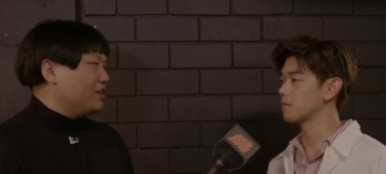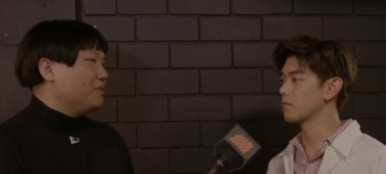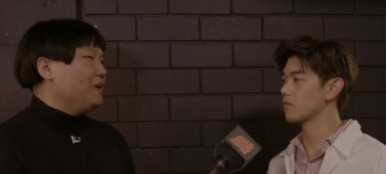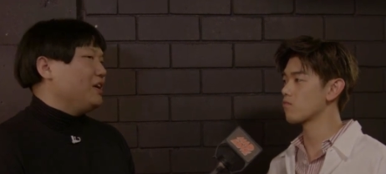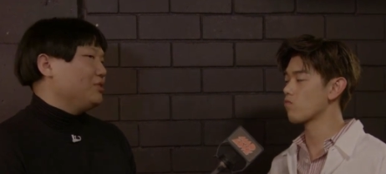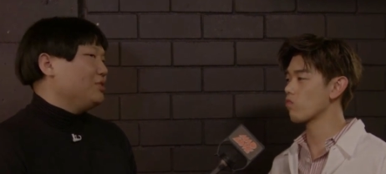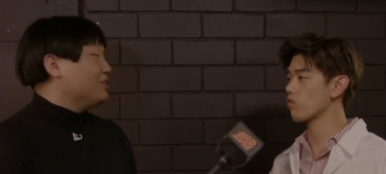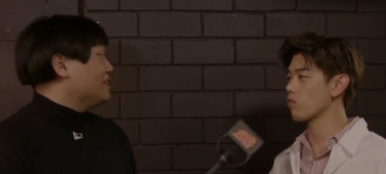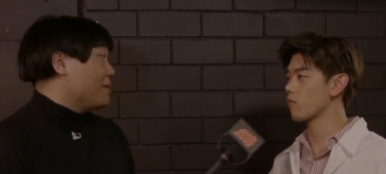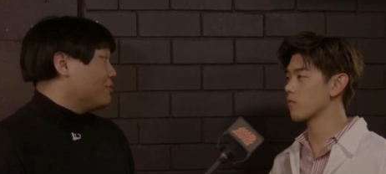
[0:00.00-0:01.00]
Speaker 1: it be who you
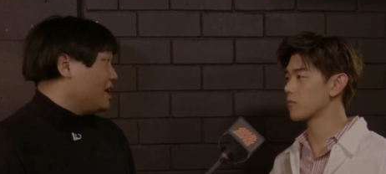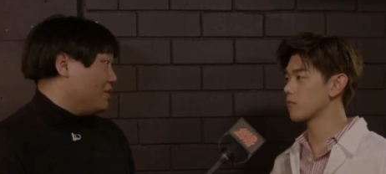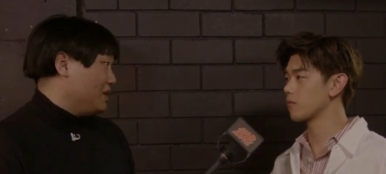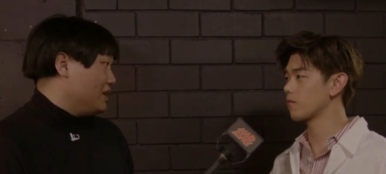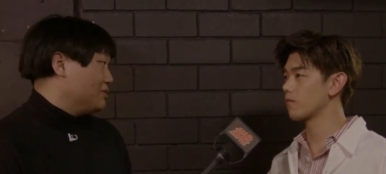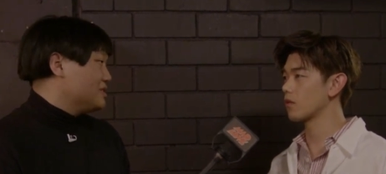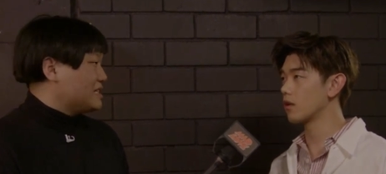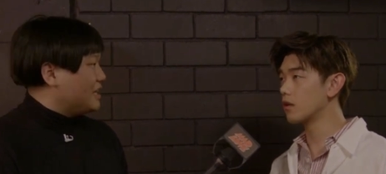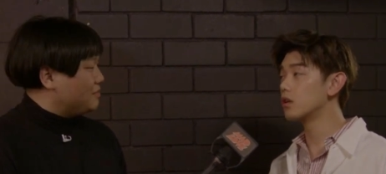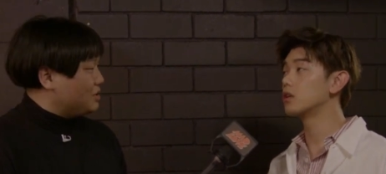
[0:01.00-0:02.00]
collaborate with or the
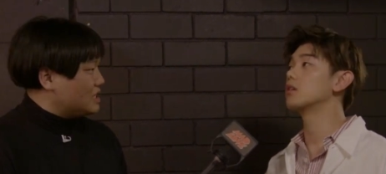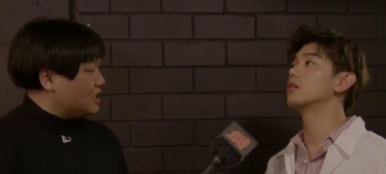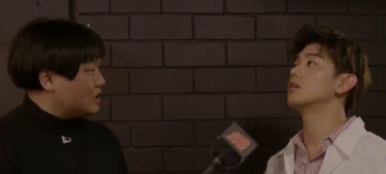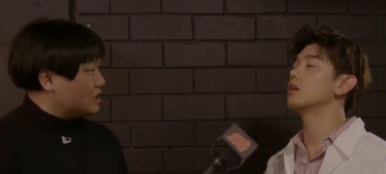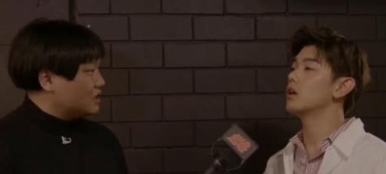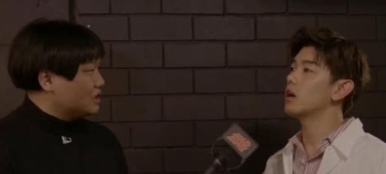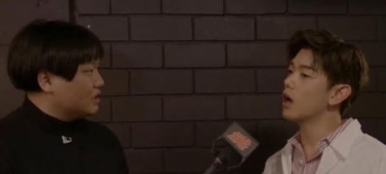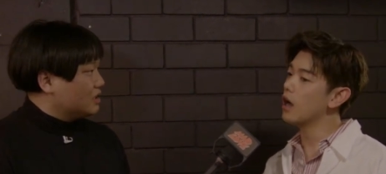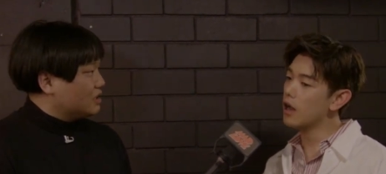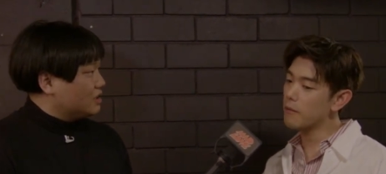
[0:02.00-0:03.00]
style of music?
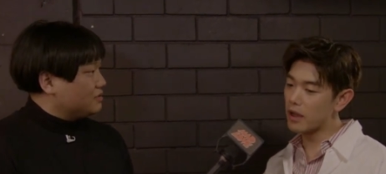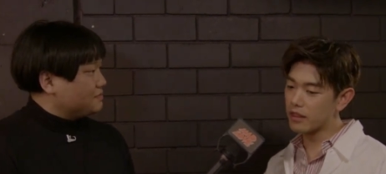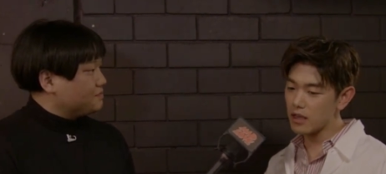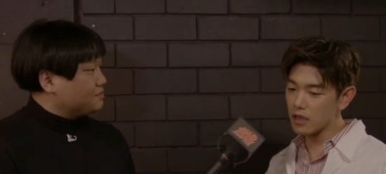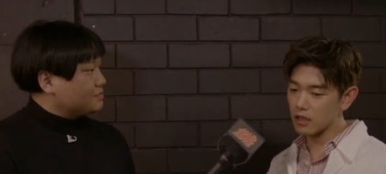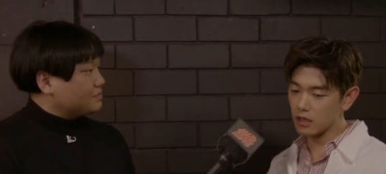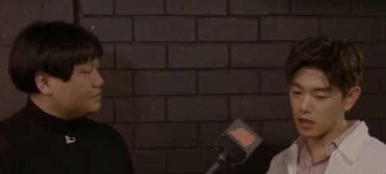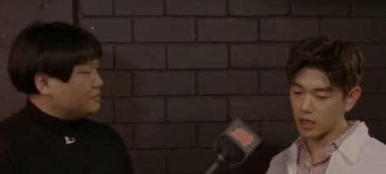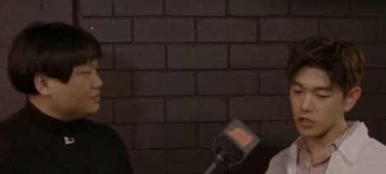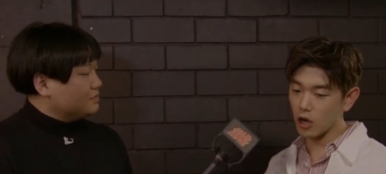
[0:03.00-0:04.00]
Speaker 2: I think
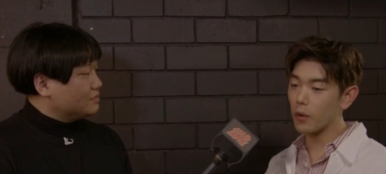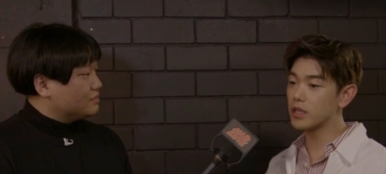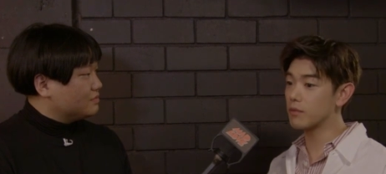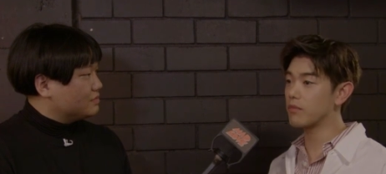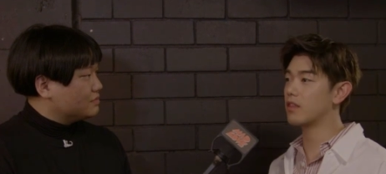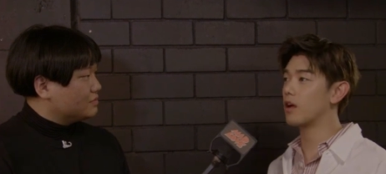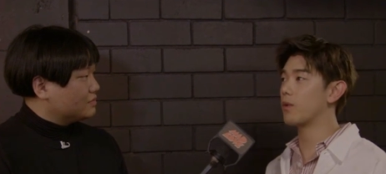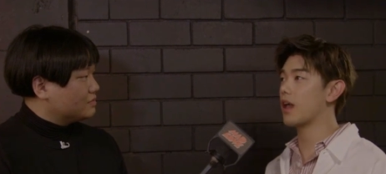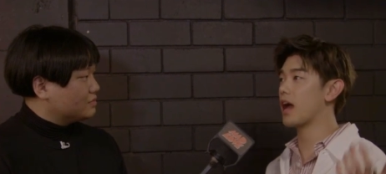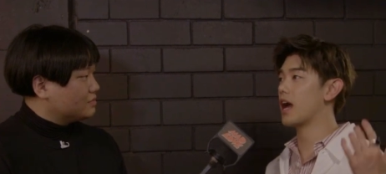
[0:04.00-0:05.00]
it's always something that
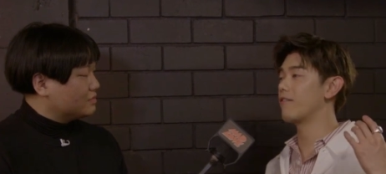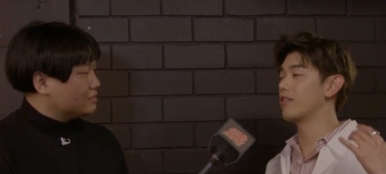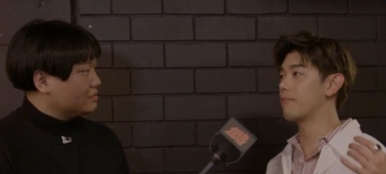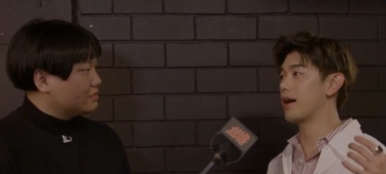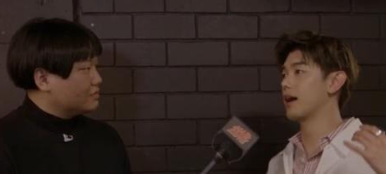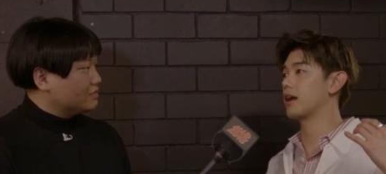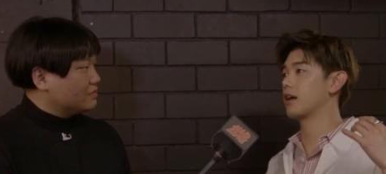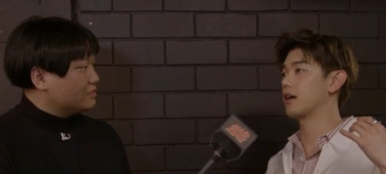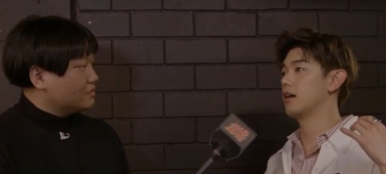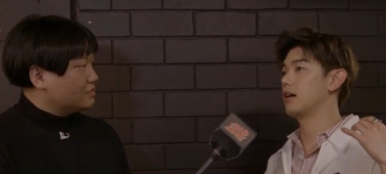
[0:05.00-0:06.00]
we have in the back
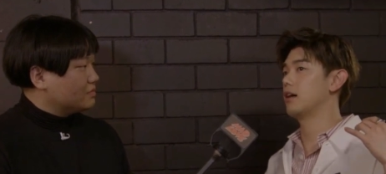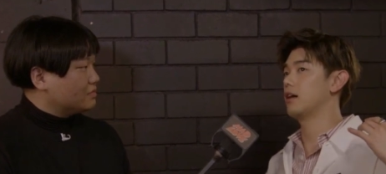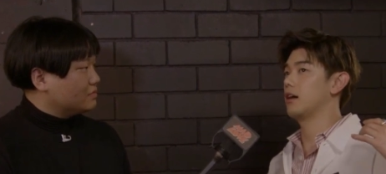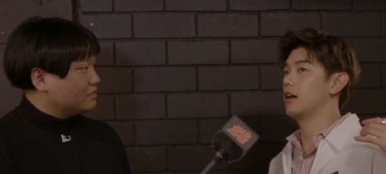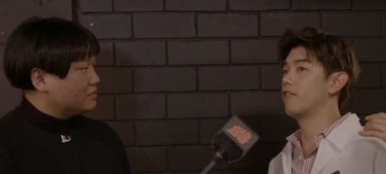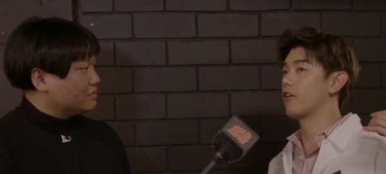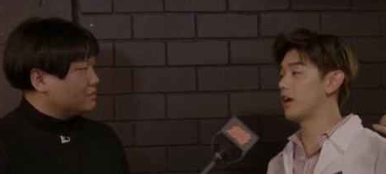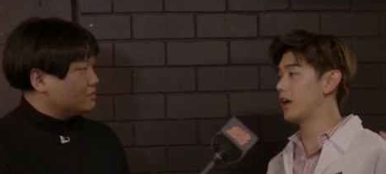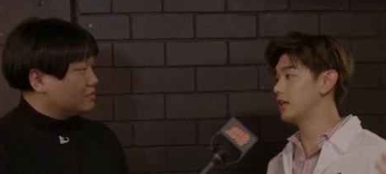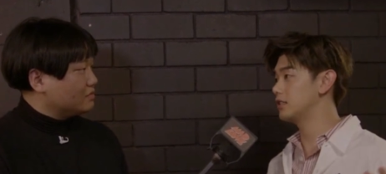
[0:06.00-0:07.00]
of our
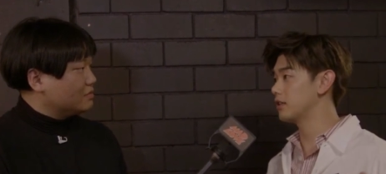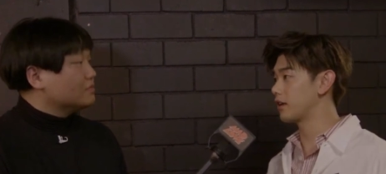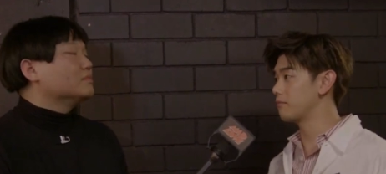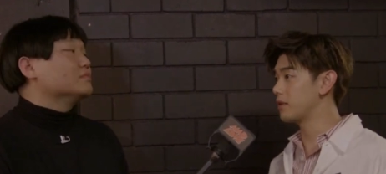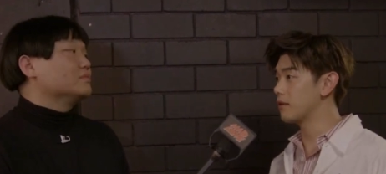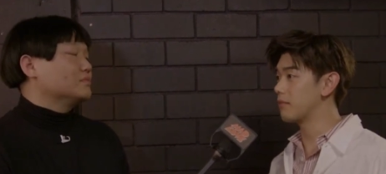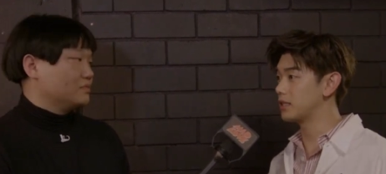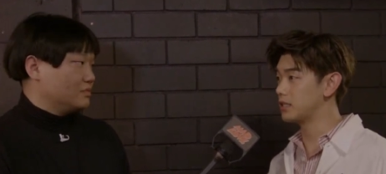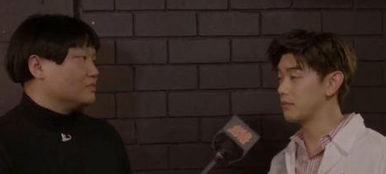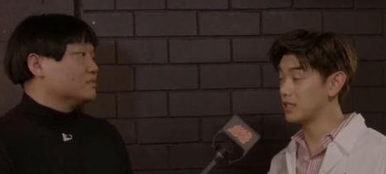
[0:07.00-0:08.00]
heads, like me and my
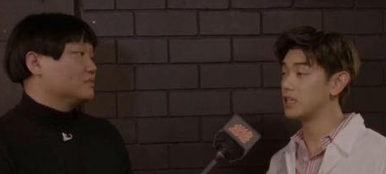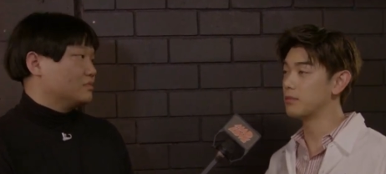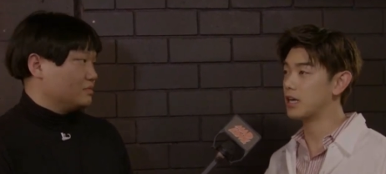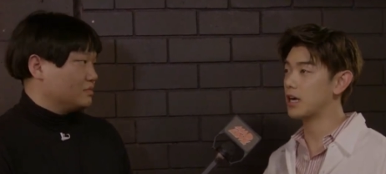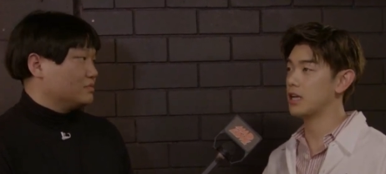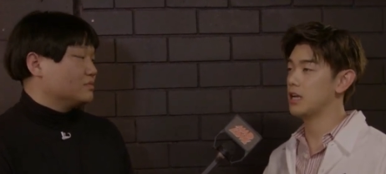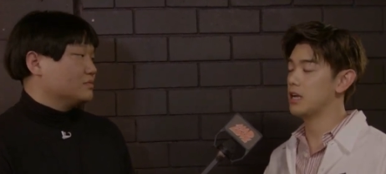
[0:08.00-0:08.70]
team and I.